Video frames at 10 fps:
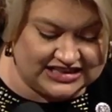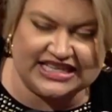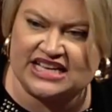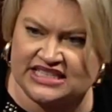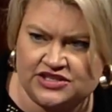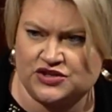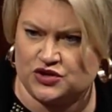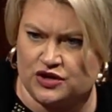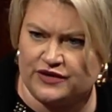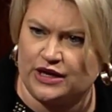doesn't
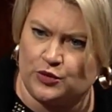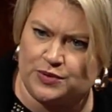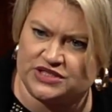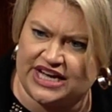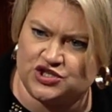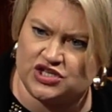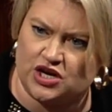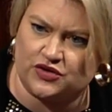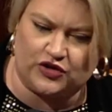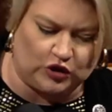deserve equal protection
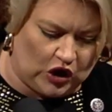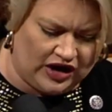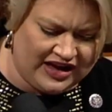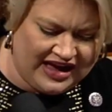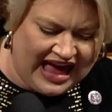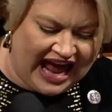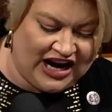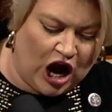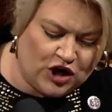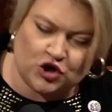under the law.
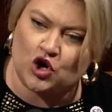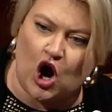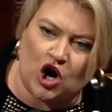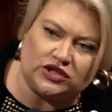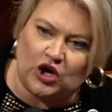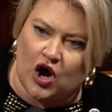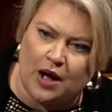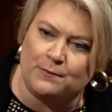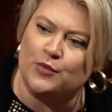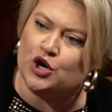And under our
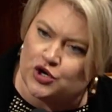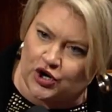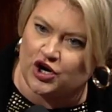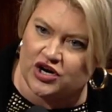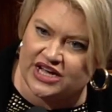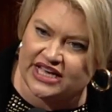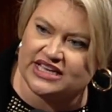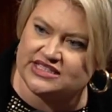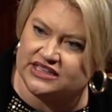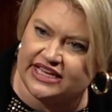law, murder
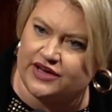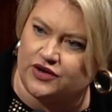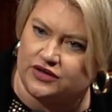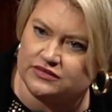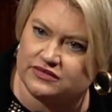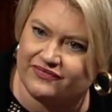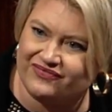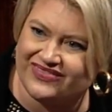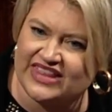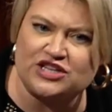is illegal.
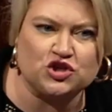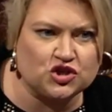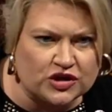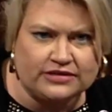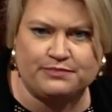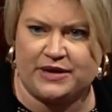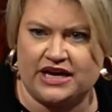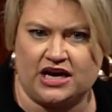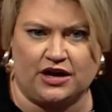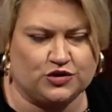That shouldn't be
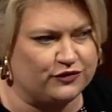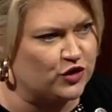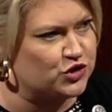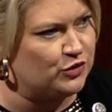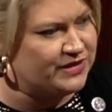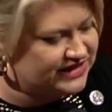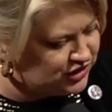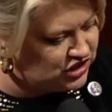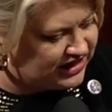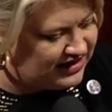a controversial
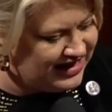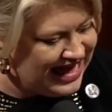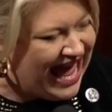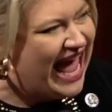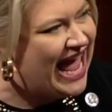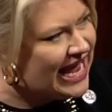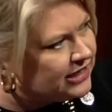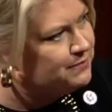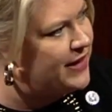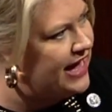position.
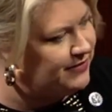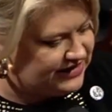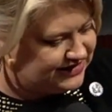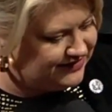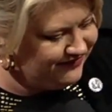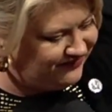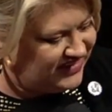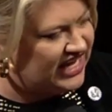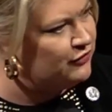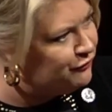8 babies
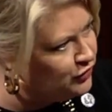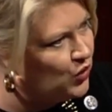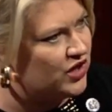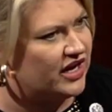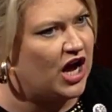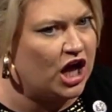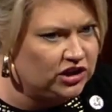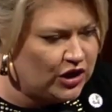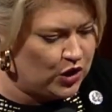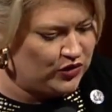in Florida
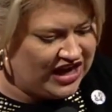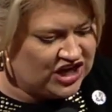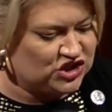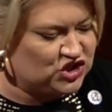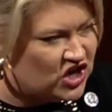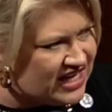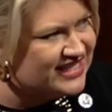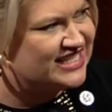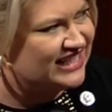alone, just